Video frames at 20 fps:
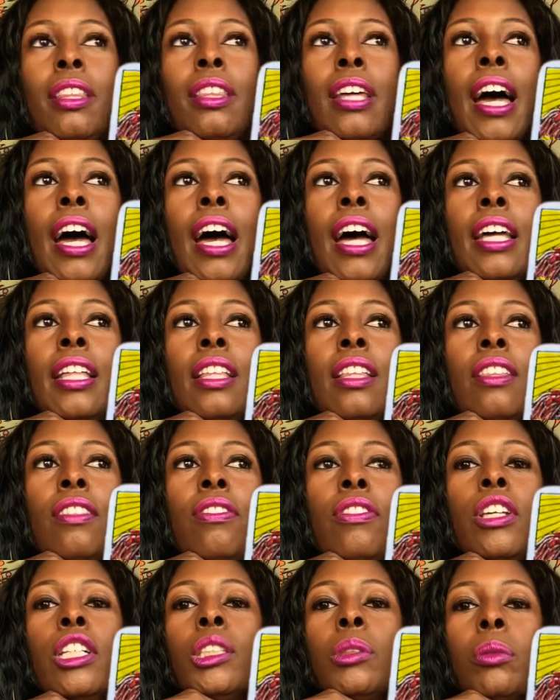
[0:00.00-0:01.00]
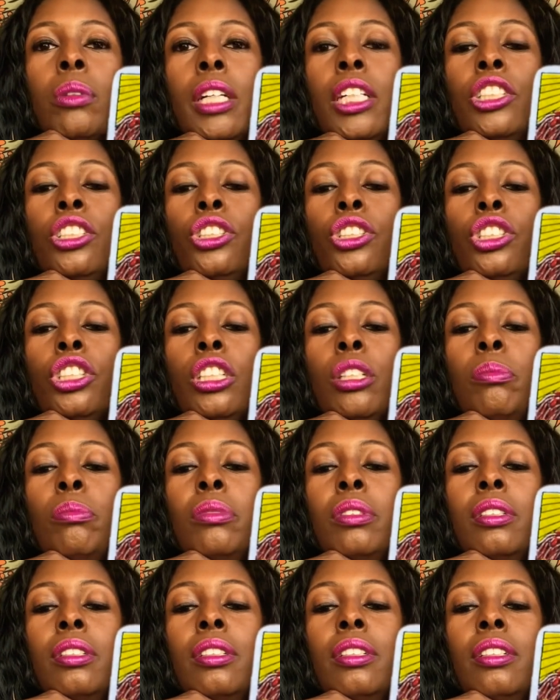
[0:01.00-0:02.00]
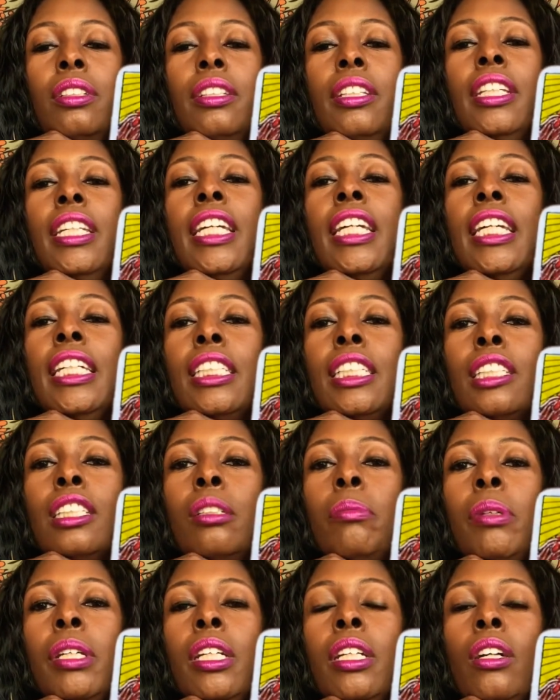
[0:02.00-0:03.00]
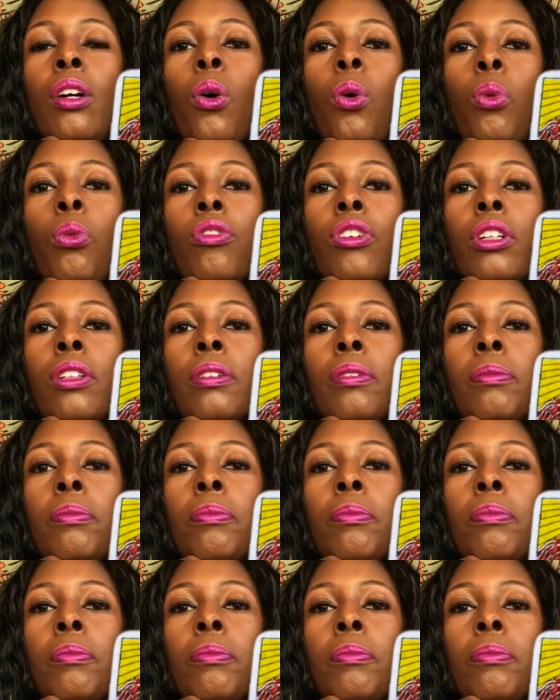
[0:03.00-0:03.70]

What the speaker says: that this relationship needs to be over.